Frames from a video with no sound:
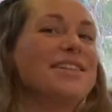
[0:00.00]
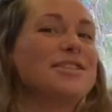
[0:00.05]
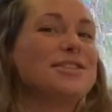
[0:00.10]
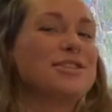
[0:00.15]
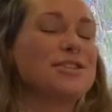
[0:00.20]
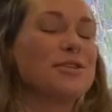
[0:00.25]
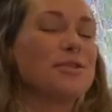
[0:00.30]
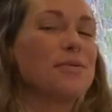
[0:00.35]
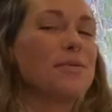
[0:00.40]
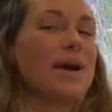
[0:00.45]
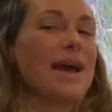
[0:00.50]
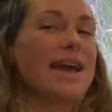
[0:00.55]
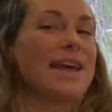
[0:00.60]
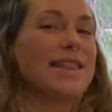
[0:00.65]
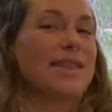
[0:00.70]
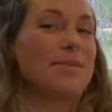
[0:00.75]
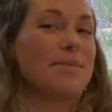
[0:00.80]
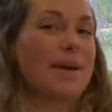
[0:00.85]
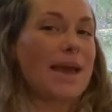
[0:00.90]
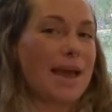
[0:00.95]
to weigh
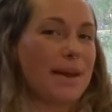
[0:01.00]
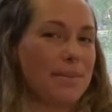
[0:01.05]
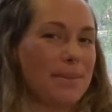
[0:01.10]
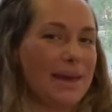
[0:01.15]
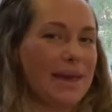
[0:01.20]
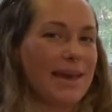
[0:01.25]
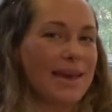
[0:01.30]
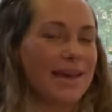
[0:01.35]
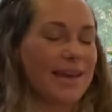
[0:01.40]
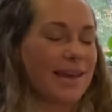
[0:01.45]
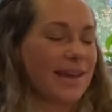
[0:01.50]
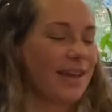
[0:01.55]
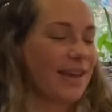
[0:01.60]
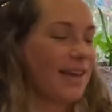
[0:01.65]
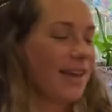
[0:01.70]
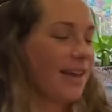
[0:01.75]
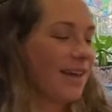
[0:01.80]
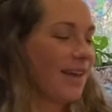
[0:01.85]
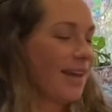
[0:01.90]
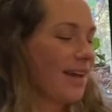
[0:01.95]
the baby.
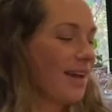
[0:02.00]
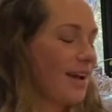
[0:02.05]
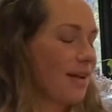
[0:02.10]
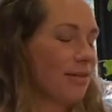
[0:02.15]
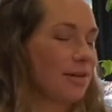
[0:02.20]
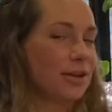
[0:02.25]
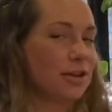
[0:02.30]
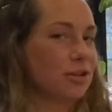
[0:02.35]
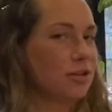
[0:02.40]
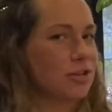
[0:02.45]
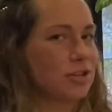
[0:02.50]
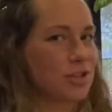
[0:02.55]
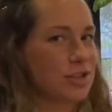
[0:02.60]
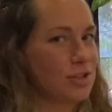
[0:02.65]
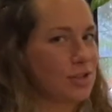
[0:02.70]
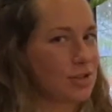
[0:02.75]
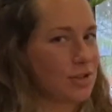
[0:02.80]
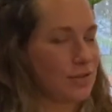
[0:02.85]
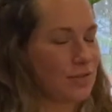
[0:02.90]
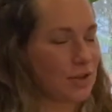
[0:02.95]
I already can just
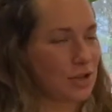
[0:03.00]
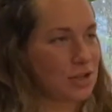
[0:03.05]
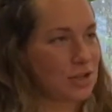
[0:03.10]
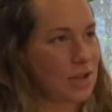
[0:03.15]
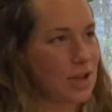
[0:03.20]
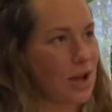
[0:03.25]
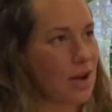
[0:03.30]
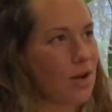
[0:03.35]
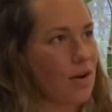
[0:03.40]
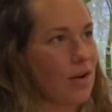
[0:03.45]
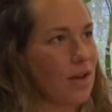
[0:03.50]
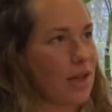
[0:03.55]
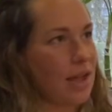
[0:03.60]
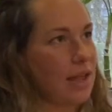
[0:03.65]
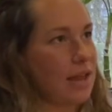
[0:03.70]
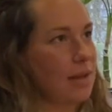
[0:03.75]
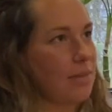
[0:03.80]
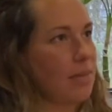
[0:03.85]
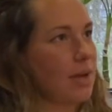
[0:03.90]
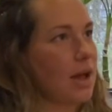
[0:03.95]
use a fish scale.
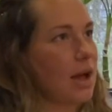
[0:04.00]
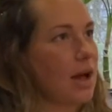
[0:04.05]
And